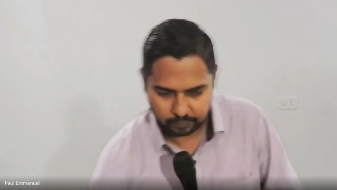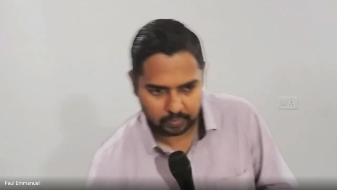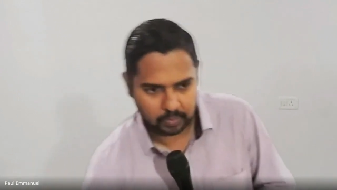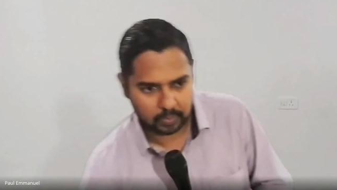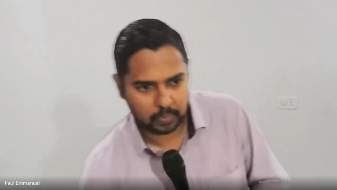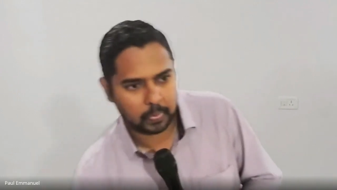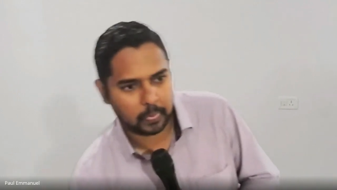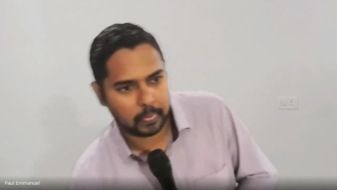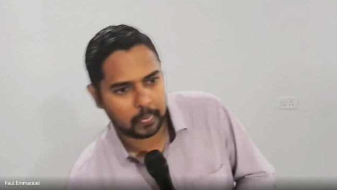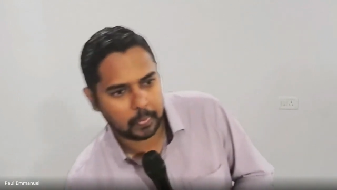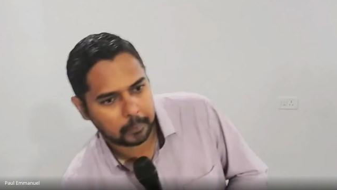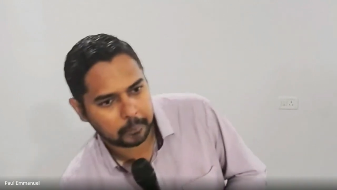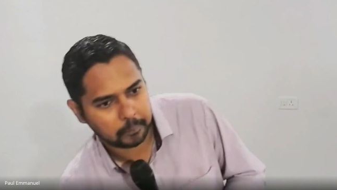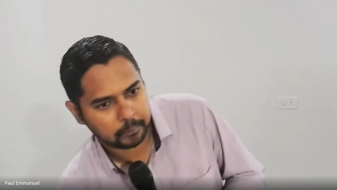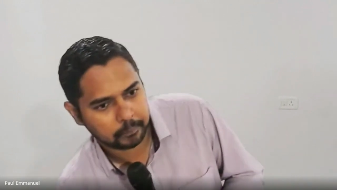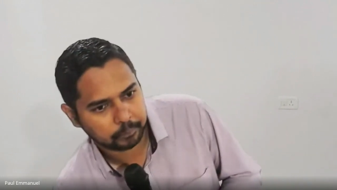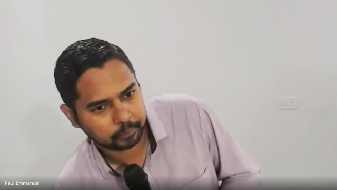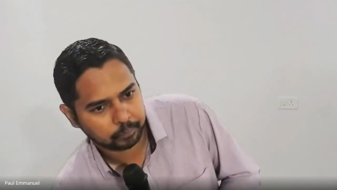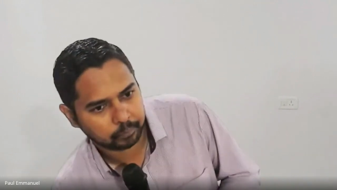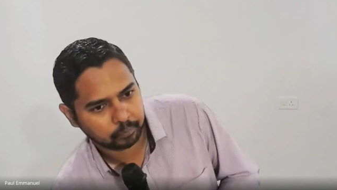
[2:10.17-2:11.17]

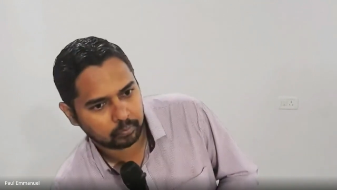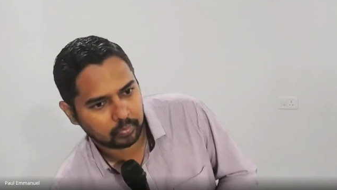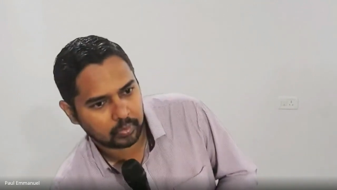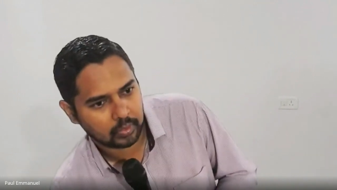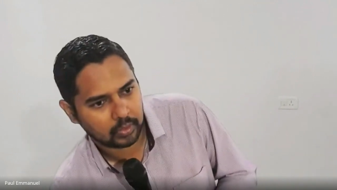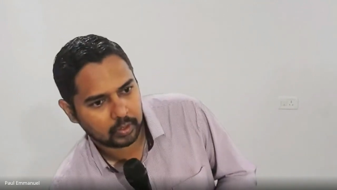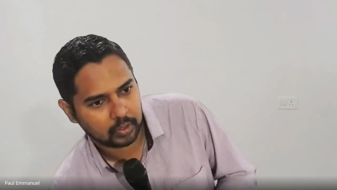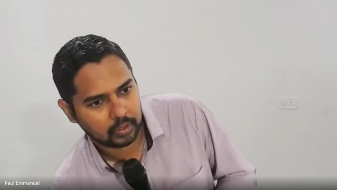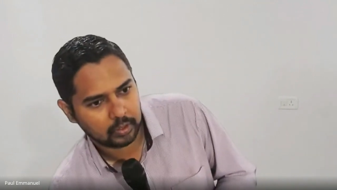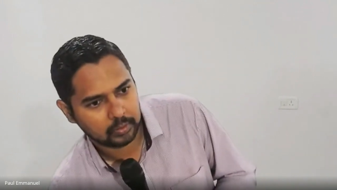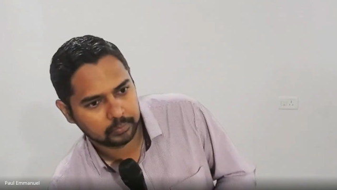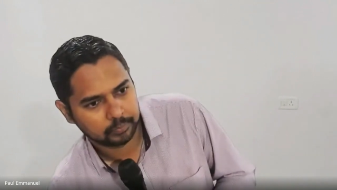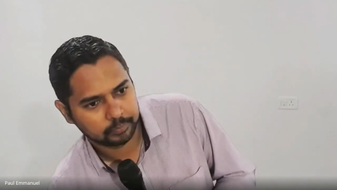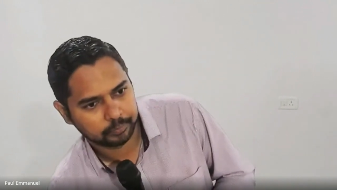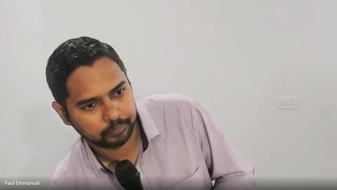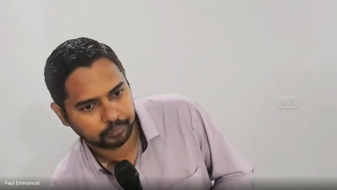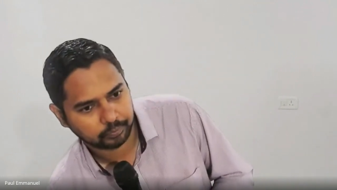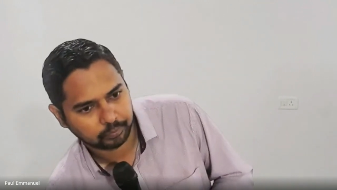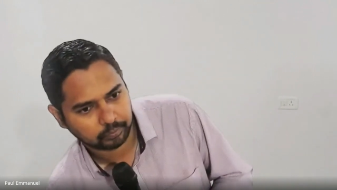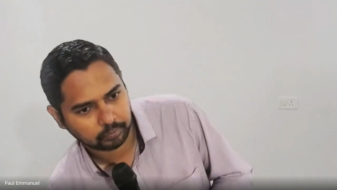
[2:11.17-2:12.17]

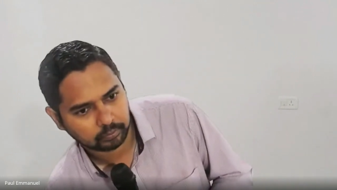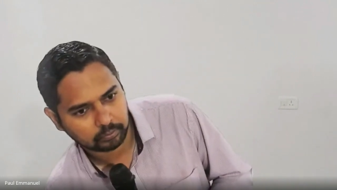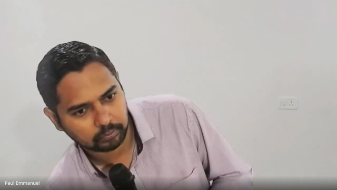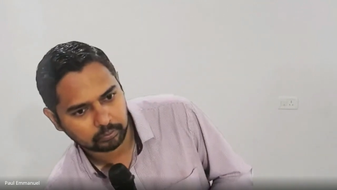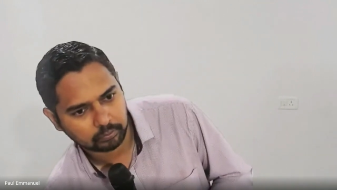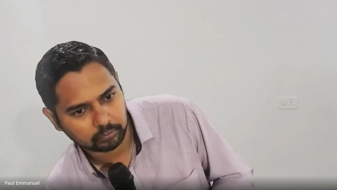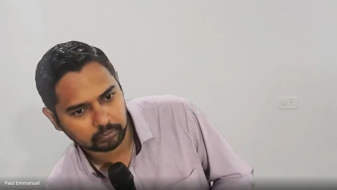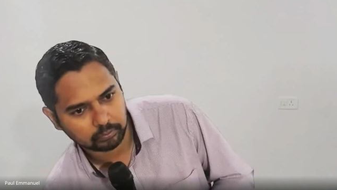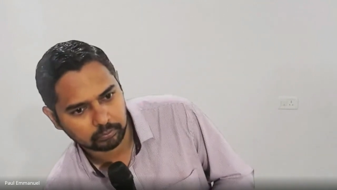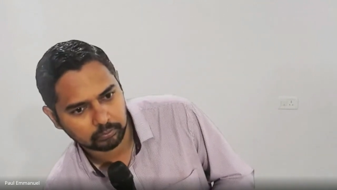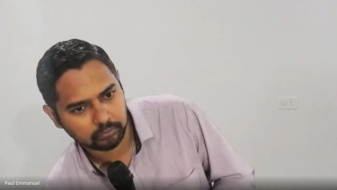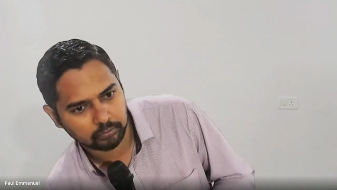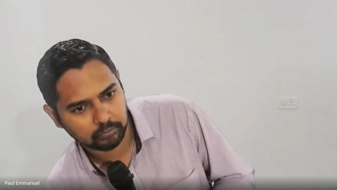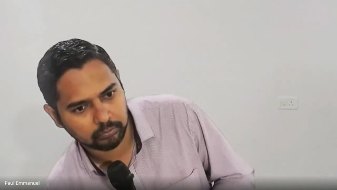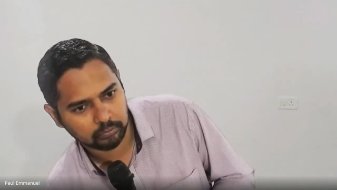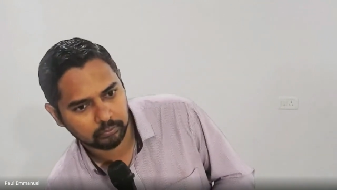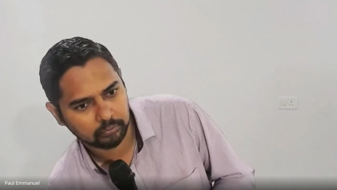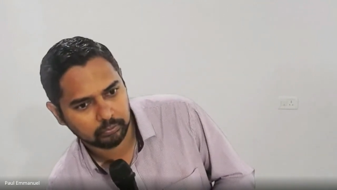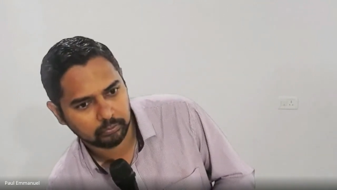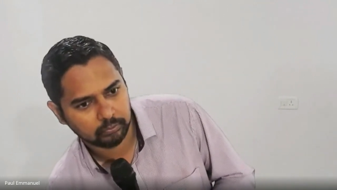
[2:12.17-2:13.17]

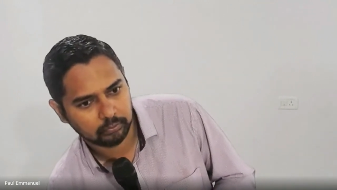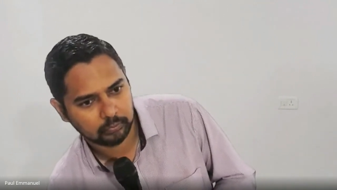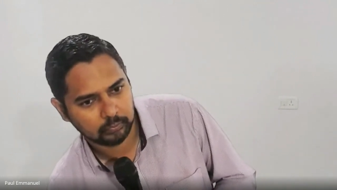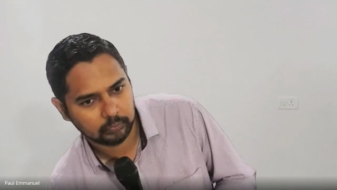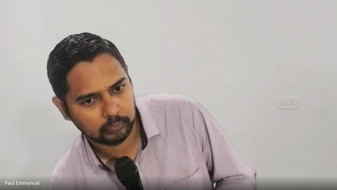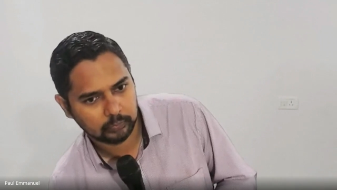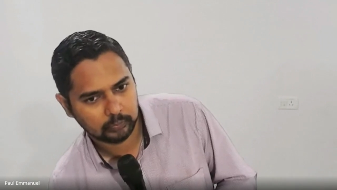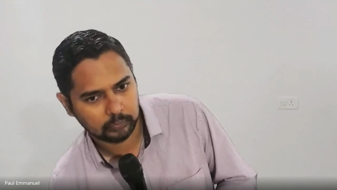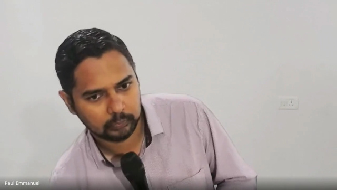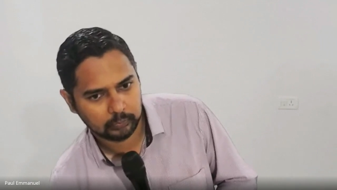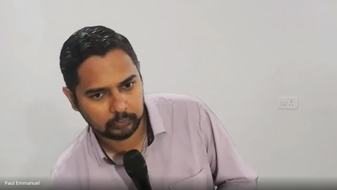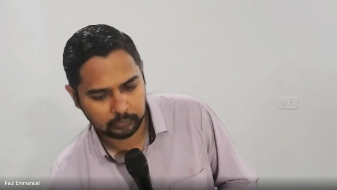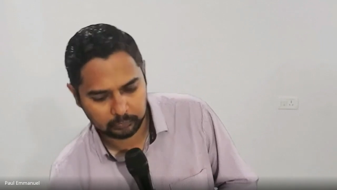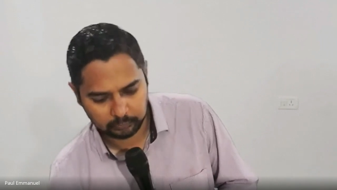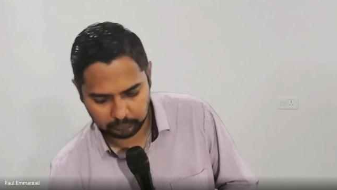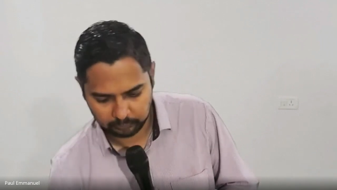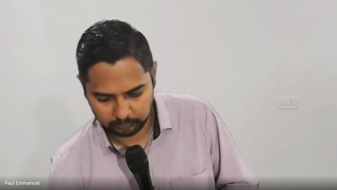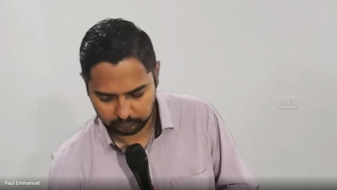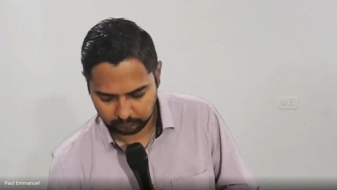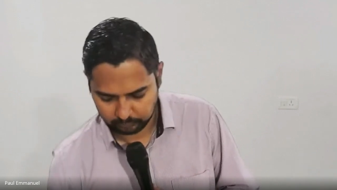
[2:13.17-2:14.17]

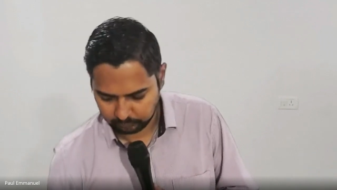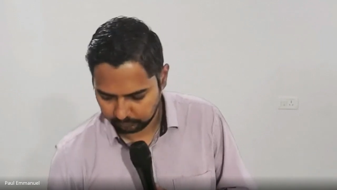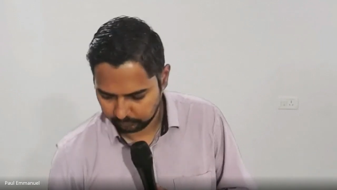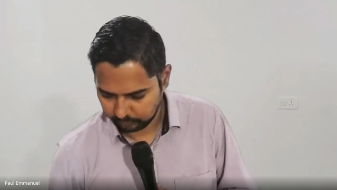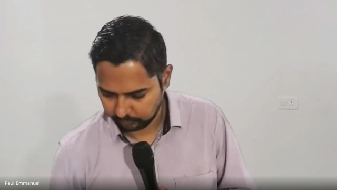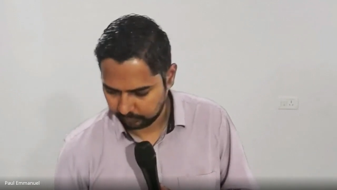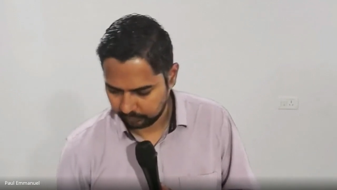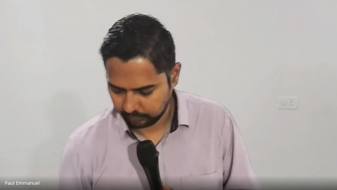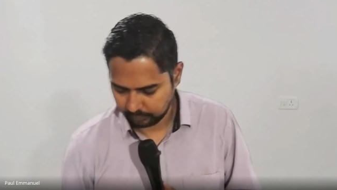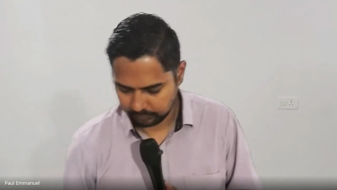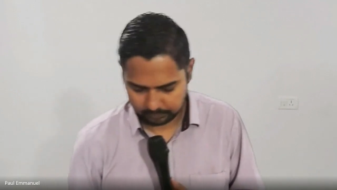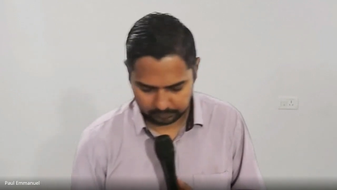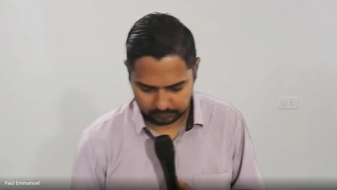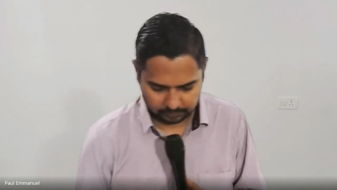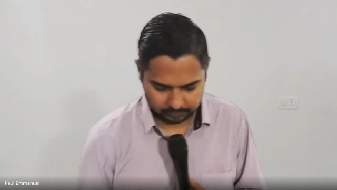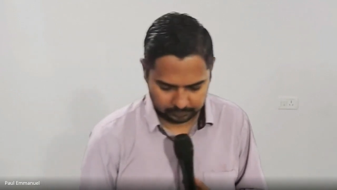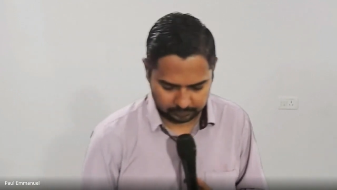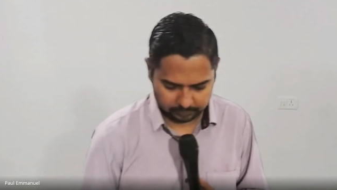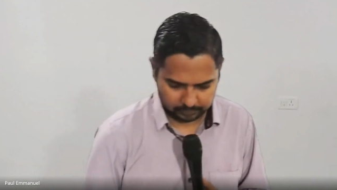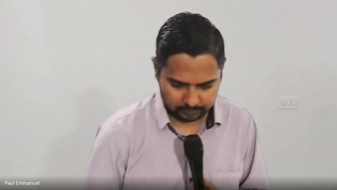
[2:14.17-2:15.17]

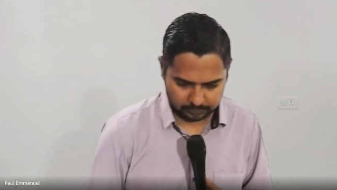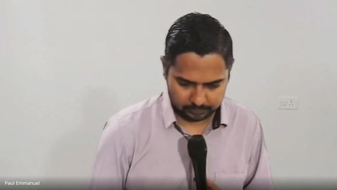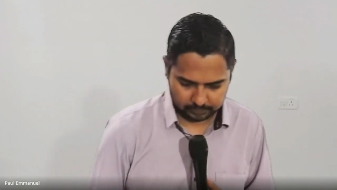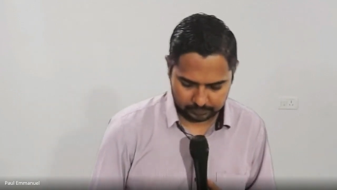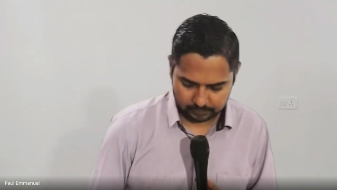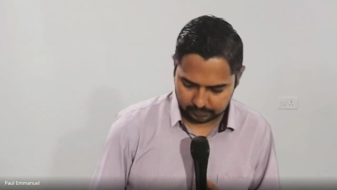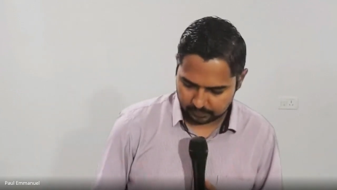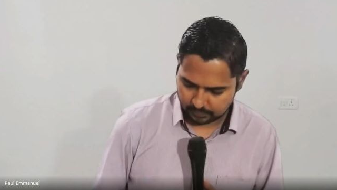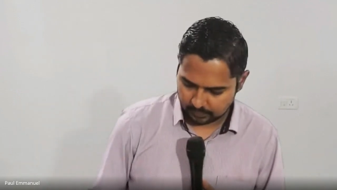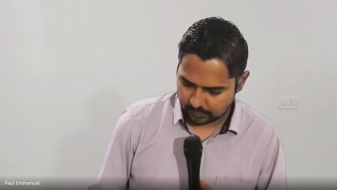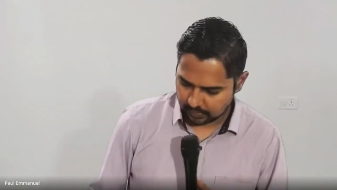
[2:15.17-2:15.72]
(no one is talking)